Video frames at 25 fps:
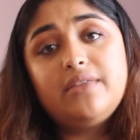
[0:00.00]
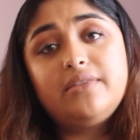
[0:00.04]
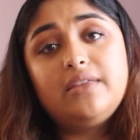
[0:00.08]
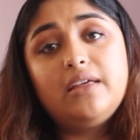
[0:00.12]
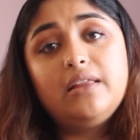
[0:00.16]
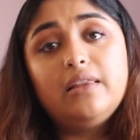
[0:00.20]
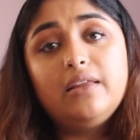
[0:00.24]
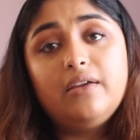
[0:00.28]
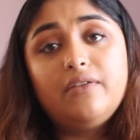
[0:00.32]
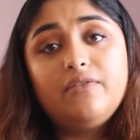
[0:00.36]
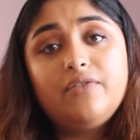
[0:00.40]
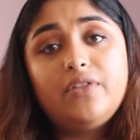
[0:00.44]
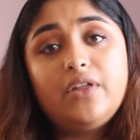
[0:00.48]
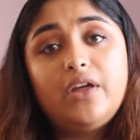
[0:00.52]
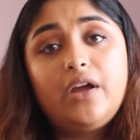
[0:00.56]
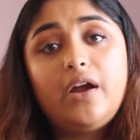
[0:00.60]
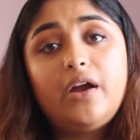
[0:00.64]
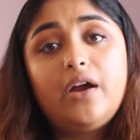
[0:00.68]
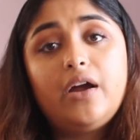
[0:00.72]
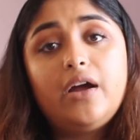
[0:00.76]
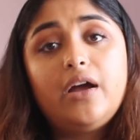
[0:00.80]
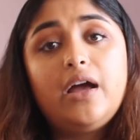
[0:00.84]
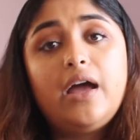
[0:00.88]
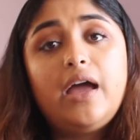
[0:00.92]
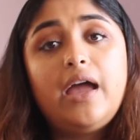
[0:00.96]
and they live
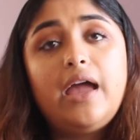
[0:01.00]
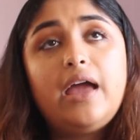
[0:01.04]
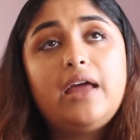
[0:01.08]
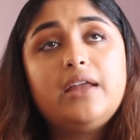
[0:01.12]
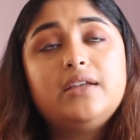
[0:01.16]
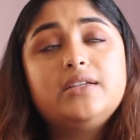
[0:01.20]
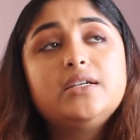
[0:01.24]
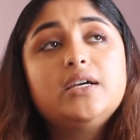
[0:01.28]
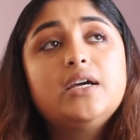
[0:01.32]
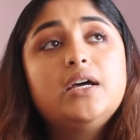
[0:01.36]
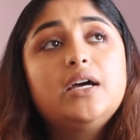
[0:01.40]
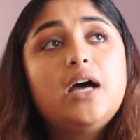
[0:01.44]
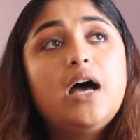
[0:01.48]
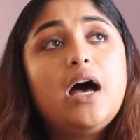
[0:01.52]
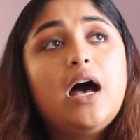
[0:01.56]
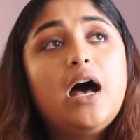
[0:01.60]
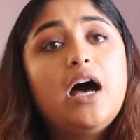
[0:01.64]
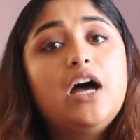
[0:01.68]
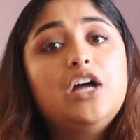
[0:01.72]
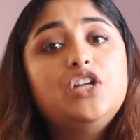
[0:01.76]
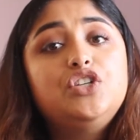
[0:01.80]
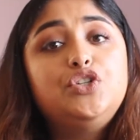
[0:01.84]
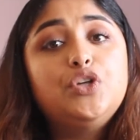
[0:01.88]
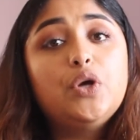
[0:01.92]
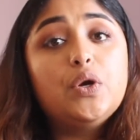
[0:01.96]
there, and
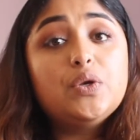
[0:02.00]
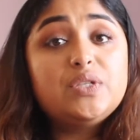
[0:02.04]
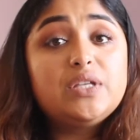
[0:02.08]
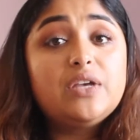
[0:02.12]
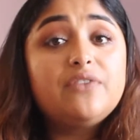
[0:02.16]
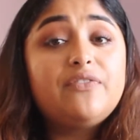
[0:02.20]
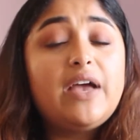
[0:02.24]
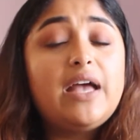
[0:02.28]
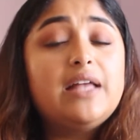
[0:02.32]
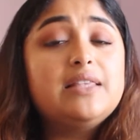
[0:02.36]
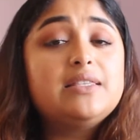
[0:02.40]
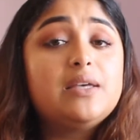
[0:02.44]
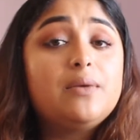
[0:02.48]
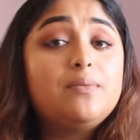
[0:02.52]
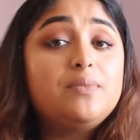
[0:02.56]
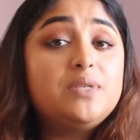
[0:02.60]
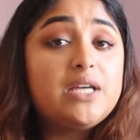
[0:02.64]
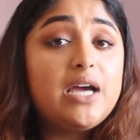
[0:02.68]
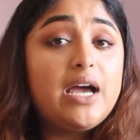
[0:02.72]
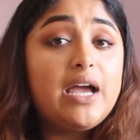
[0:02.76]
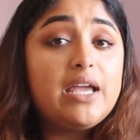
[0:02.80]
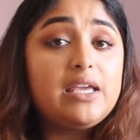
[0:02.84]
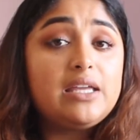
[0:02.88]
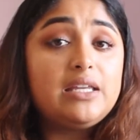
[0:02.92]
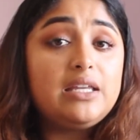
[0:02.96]
Joseph ends up
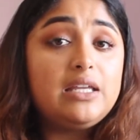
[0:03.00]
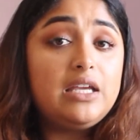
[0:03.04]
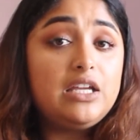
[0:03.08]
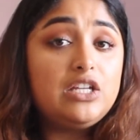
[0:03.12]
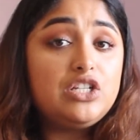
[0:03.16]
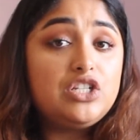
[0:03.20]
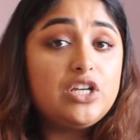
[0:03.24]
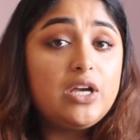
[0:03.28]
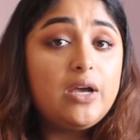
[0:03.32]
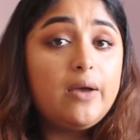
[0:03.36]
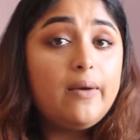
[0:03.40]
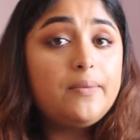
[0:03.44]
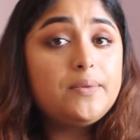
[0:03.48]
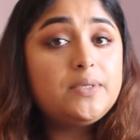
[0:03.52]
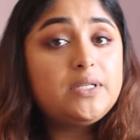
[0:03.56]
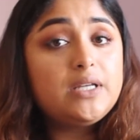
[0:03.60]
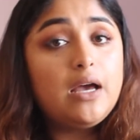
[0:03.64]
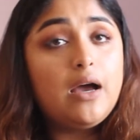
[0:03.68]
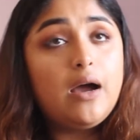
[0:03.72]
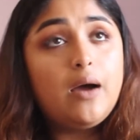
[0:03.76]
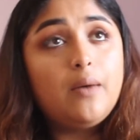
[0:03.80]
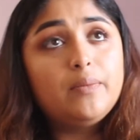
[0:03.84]
dying in Egypt.